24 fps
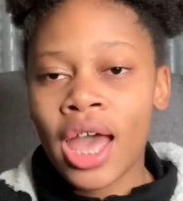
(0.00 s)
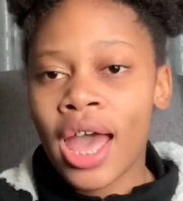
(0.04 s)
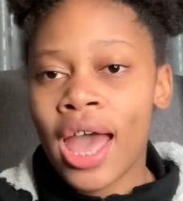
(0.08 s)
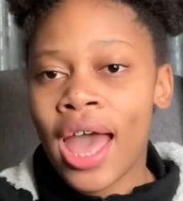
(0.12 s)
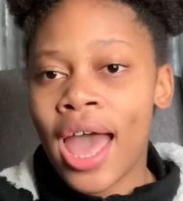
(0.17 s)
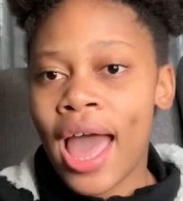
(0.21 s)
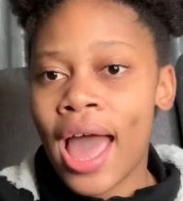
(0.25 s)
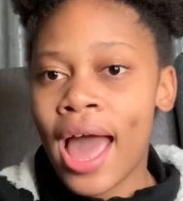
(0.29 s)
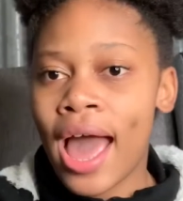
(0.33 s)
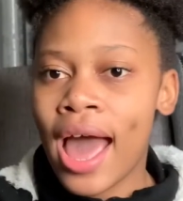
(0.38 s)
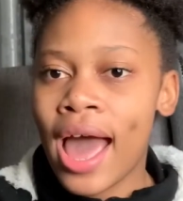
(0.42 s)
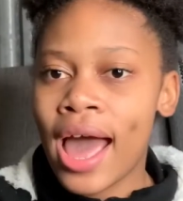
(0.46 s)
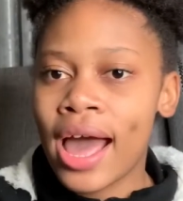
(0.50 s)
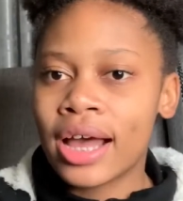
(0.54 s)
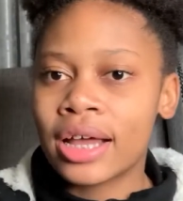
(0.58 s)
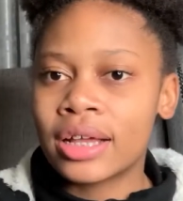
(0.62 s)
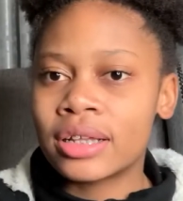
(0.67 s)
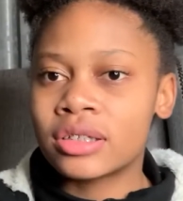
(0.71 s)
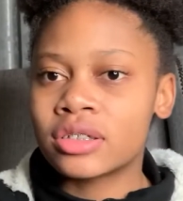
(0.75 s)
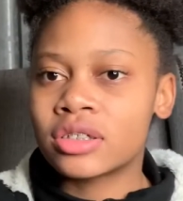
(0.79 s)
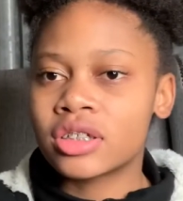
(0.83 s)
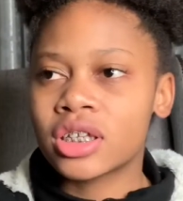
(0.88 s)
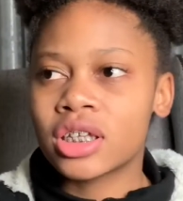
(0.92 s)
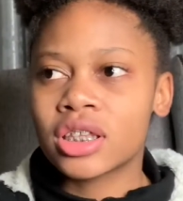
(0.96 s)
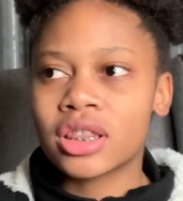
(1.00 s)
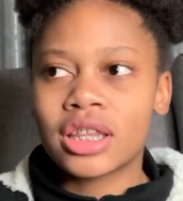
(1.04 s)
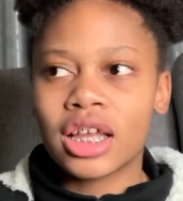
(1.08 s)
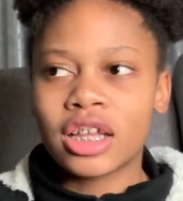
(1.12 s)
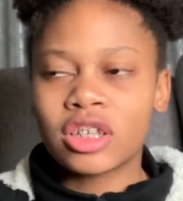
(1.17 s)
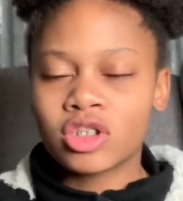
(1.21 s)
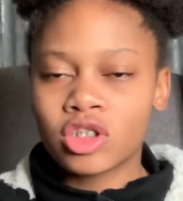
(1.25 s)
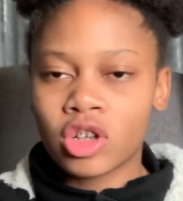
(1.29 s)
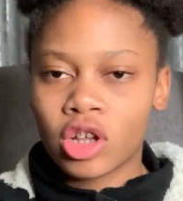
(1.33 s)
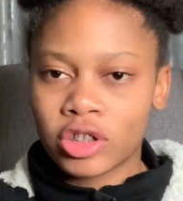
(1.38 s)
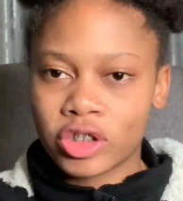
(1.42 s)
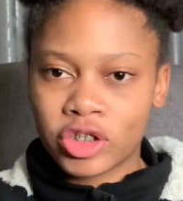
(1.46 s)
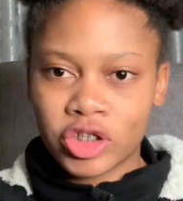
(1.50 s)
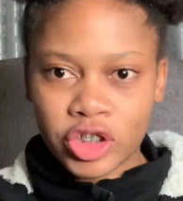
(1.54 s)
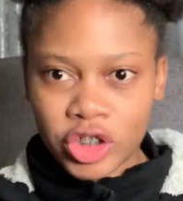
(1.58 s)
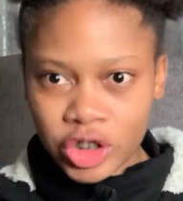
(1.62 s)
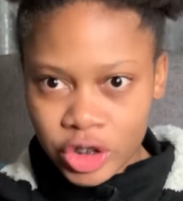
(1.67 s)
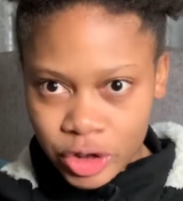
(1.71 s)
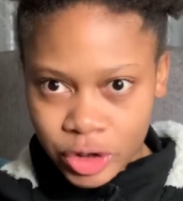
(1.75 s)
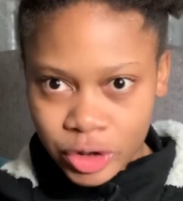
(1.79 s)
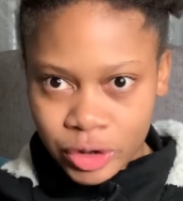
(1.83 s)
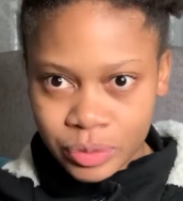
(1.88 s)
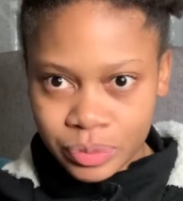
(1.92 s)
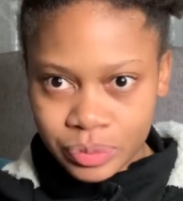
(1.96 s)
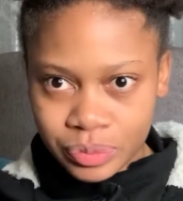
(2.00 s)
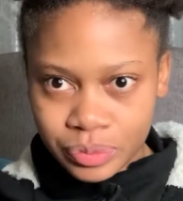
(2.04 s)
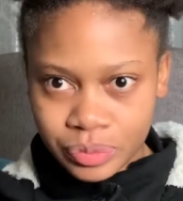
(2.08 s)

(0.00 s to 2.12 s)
and that's not true.